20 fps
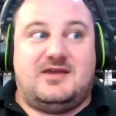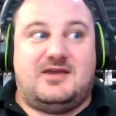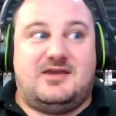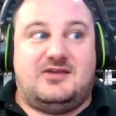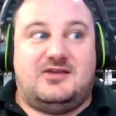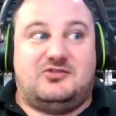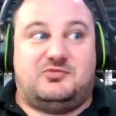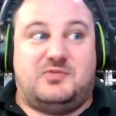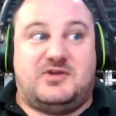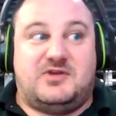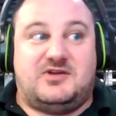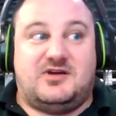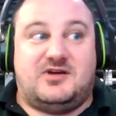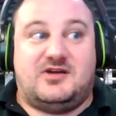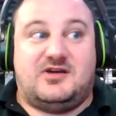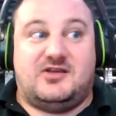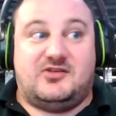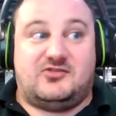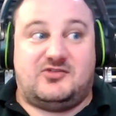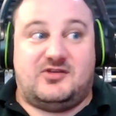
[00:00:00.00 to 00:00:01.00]
is
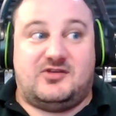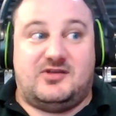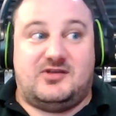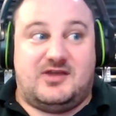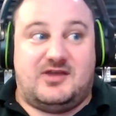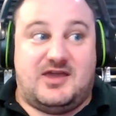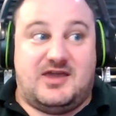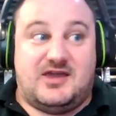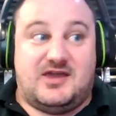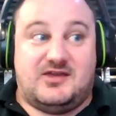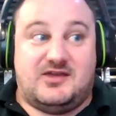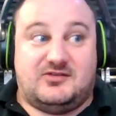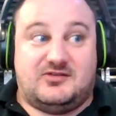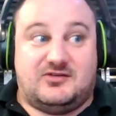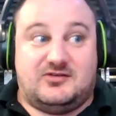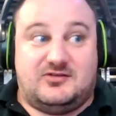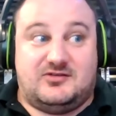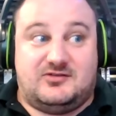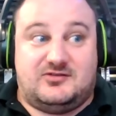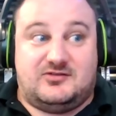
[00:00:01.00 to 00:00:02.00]
because a
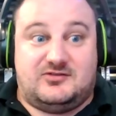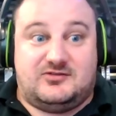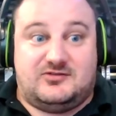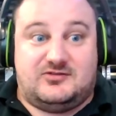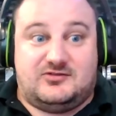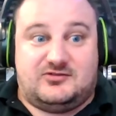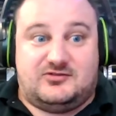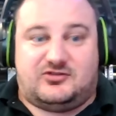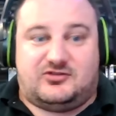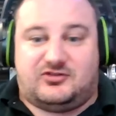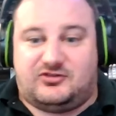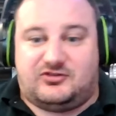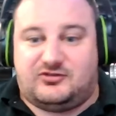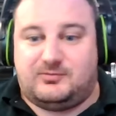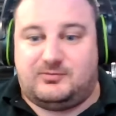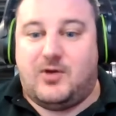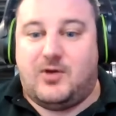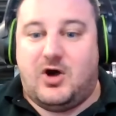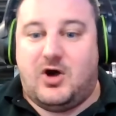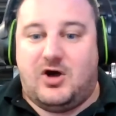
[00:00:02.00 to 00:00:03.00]

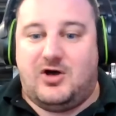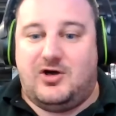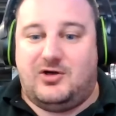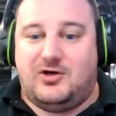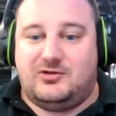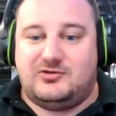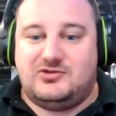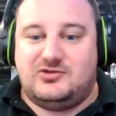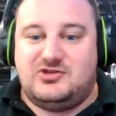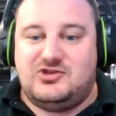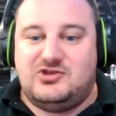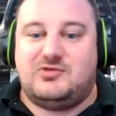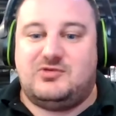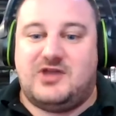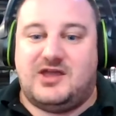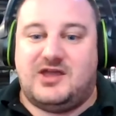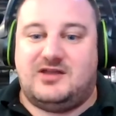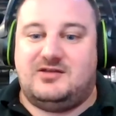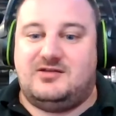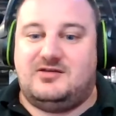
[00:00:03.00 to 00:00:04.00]
small
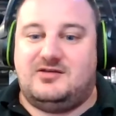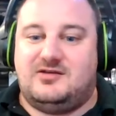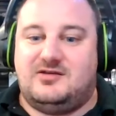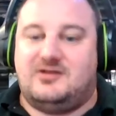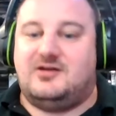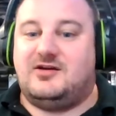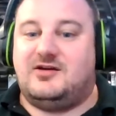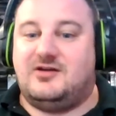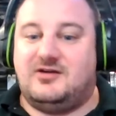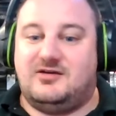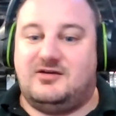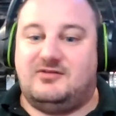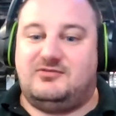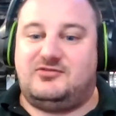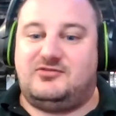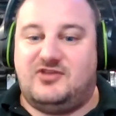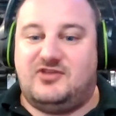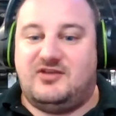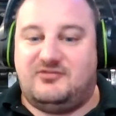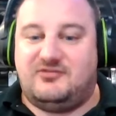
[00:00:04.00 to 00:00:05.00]
unit of
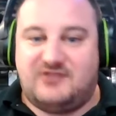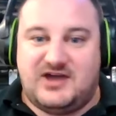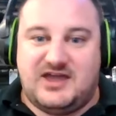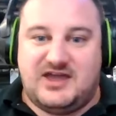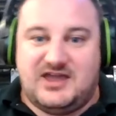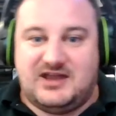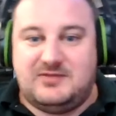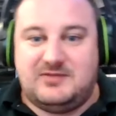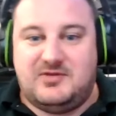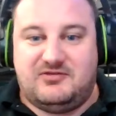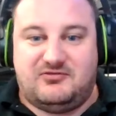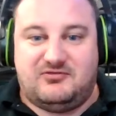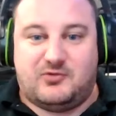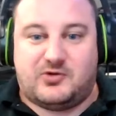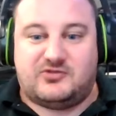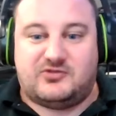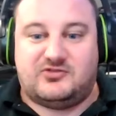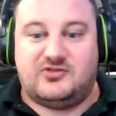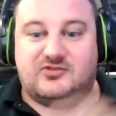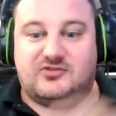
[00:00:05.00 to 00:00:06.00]
CFI enemy
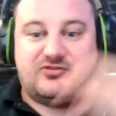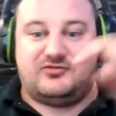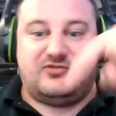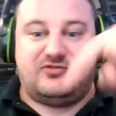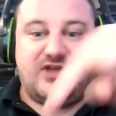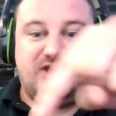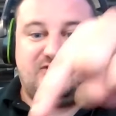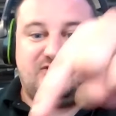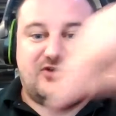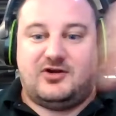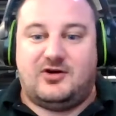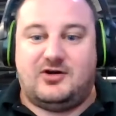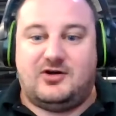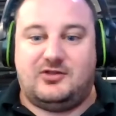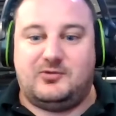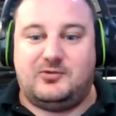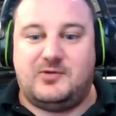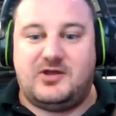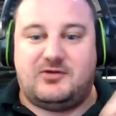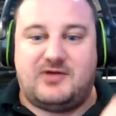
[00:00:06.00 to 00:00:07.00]
forces flanked all
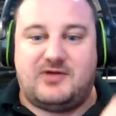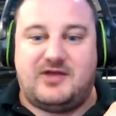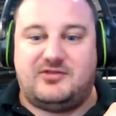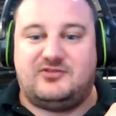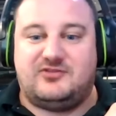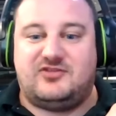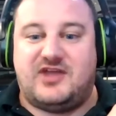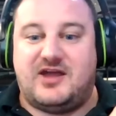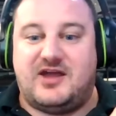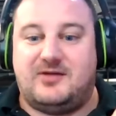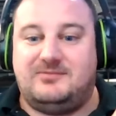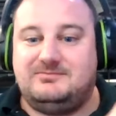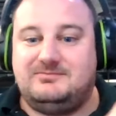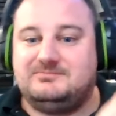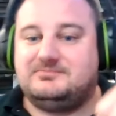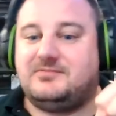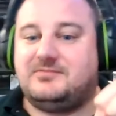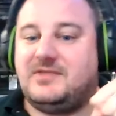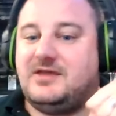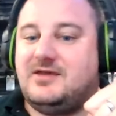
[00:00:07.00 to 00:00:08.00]
the way around the town,
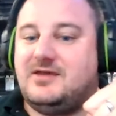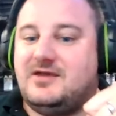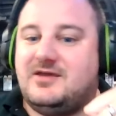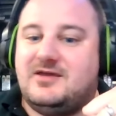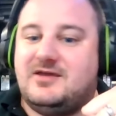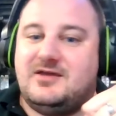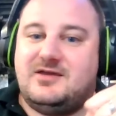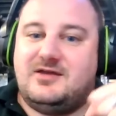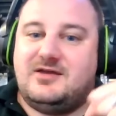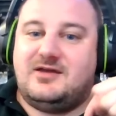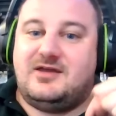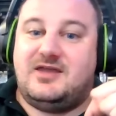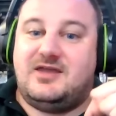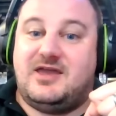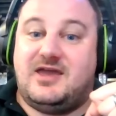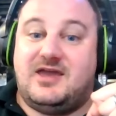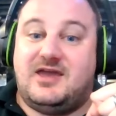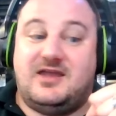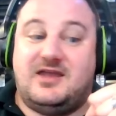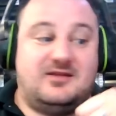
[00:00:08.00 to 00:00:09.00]

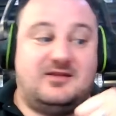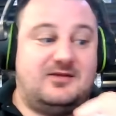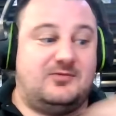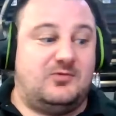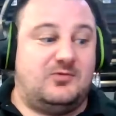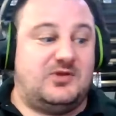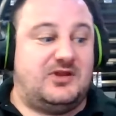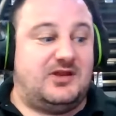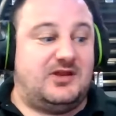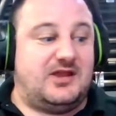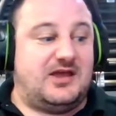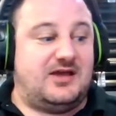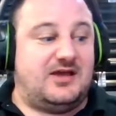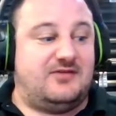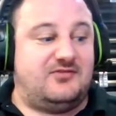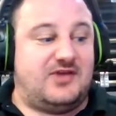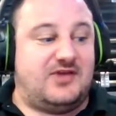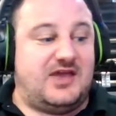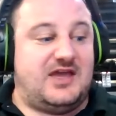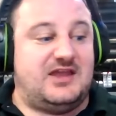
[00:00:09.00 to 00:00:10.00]
and we didn't
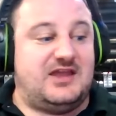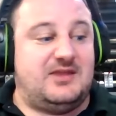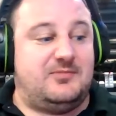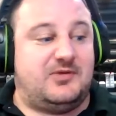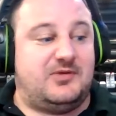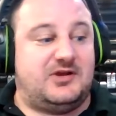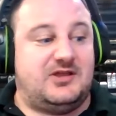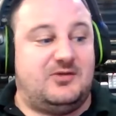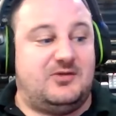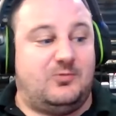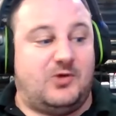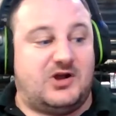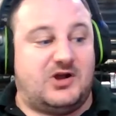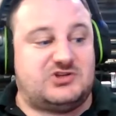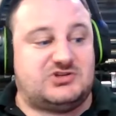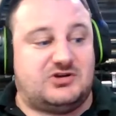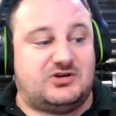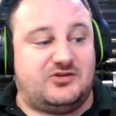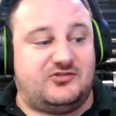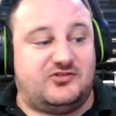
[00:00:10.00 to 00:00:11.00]
have anybody
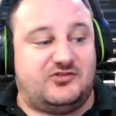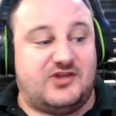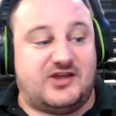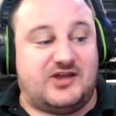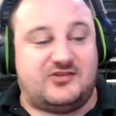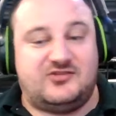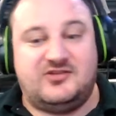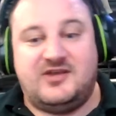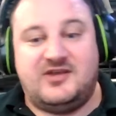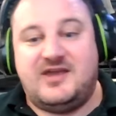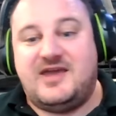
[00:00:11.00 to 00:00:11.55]
watching our six,